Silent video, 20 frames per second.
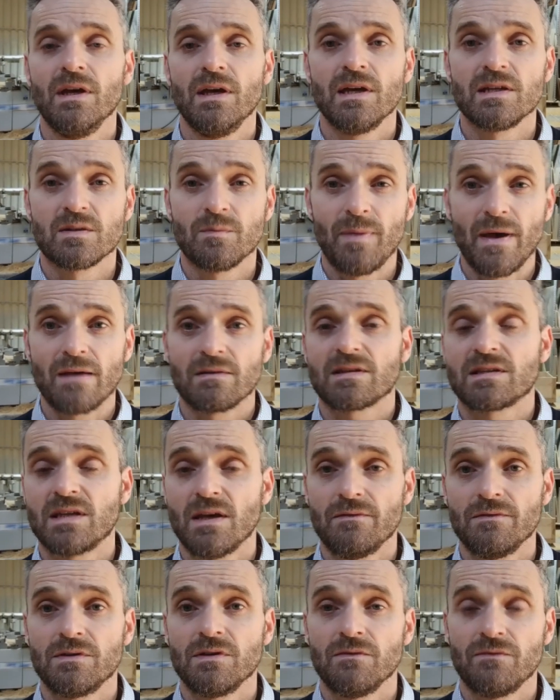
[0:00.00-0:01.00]
It's about
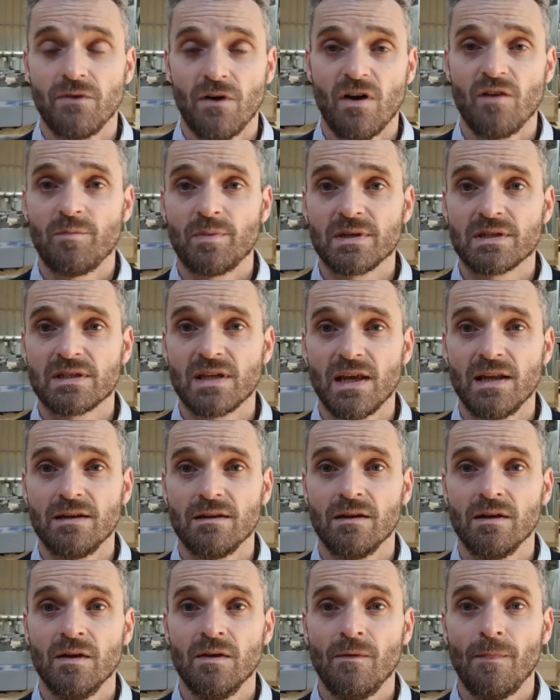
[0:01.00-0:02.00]
75%
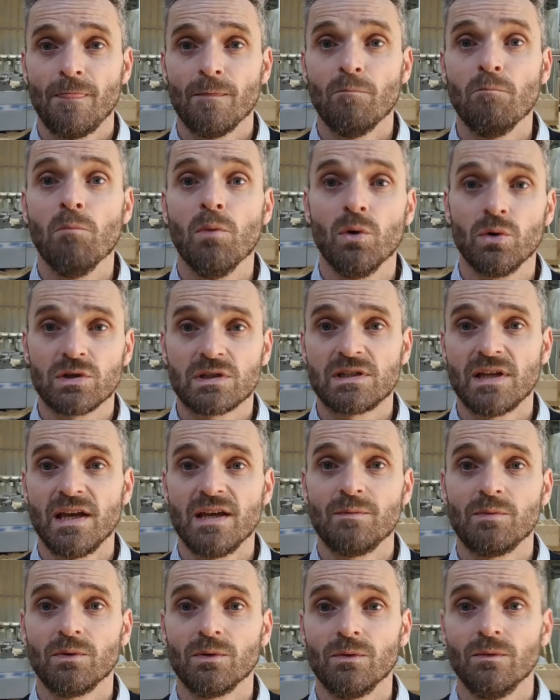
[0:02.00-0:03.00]
more
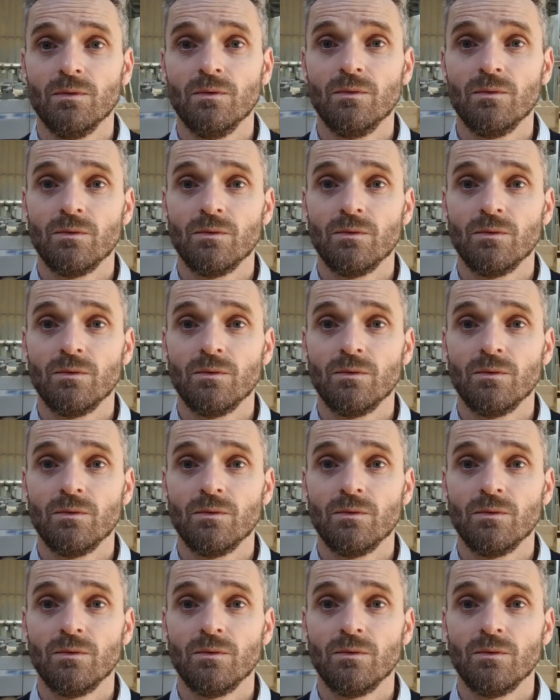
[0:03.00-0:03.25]
stable